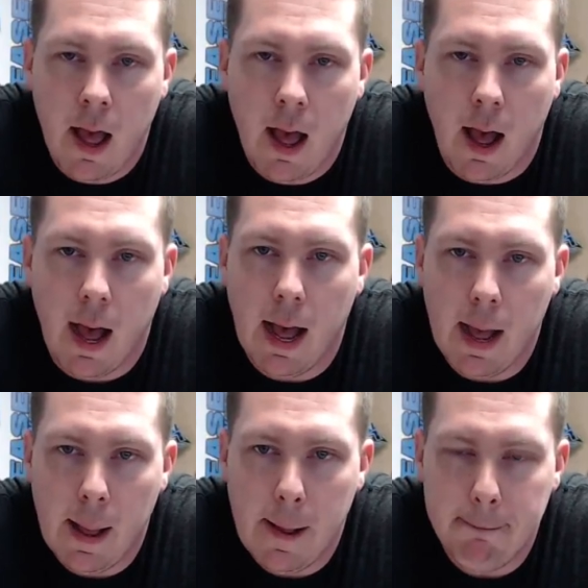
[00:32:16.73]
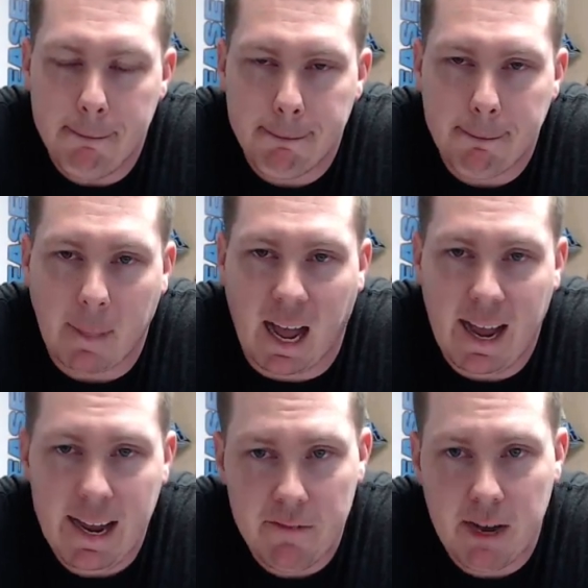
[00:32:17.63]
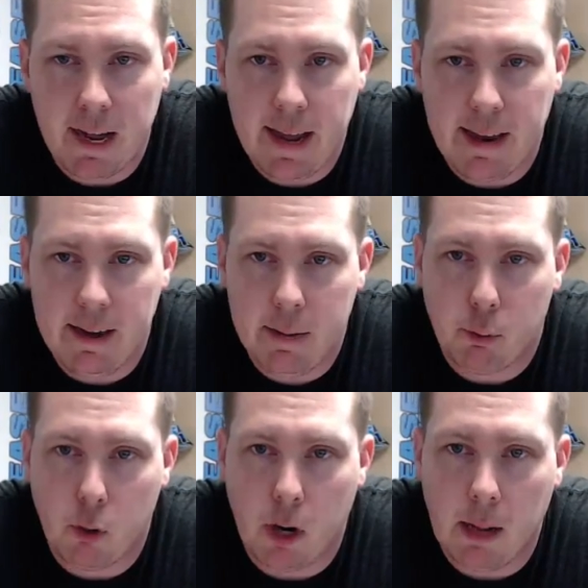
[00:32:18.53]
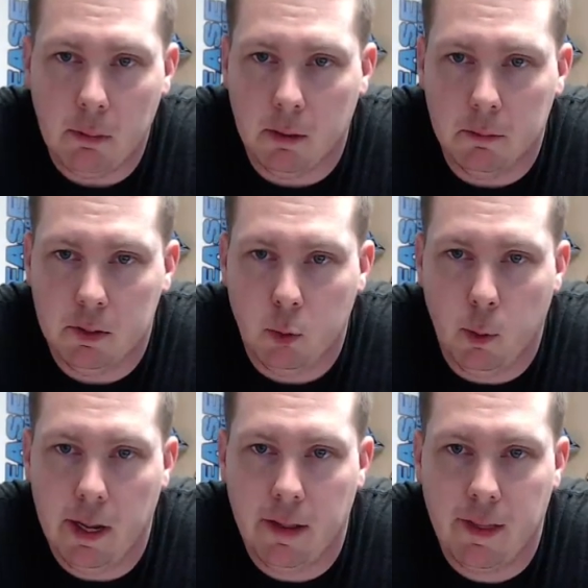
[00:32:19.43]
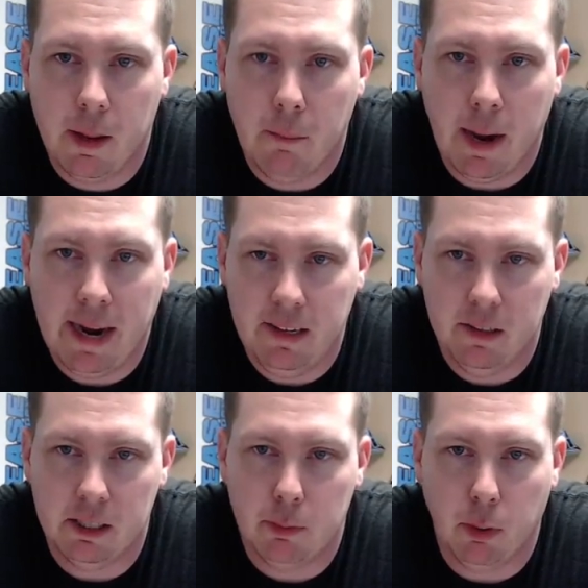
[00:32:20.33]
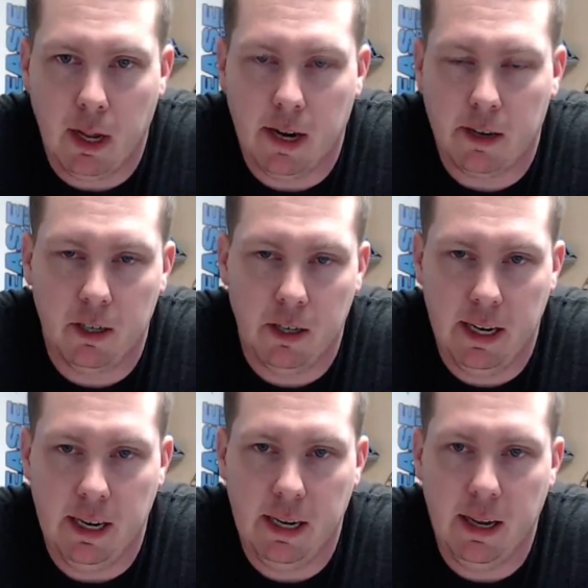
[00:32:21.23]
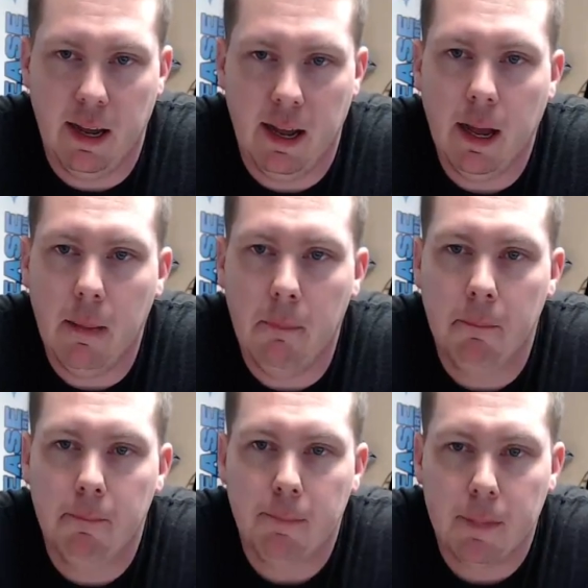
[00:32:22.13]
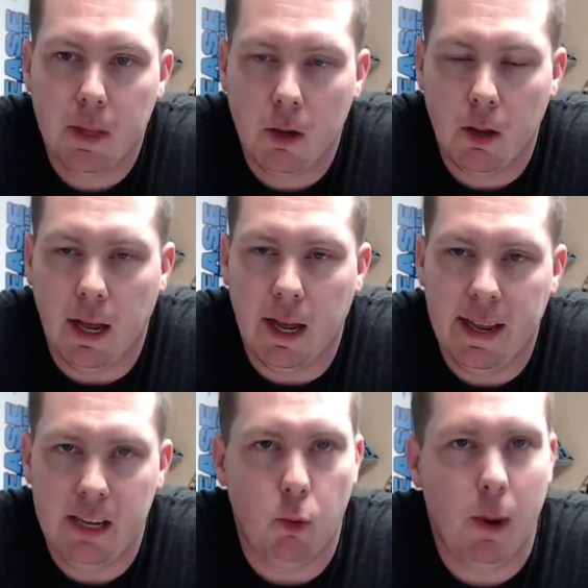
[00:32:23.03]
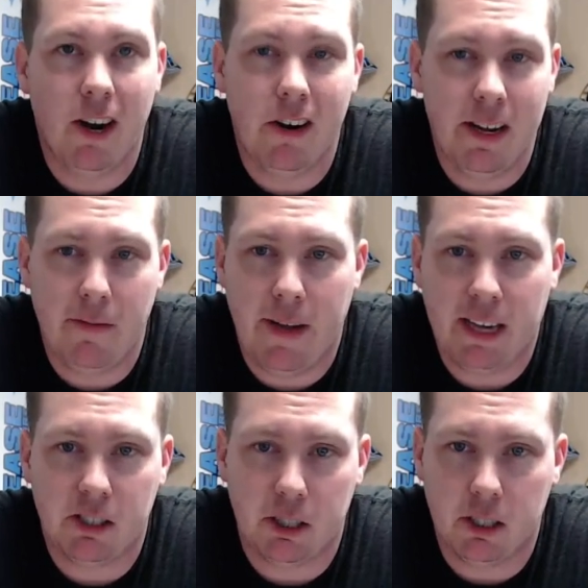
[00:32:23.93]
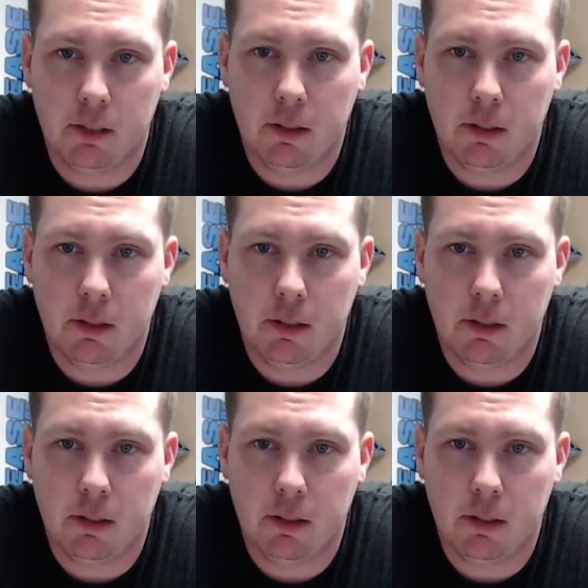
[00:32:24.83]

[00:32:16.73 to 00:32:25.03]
Um, I have not had any problems with a bindingless blocker getting um, uh, anywhere any faster.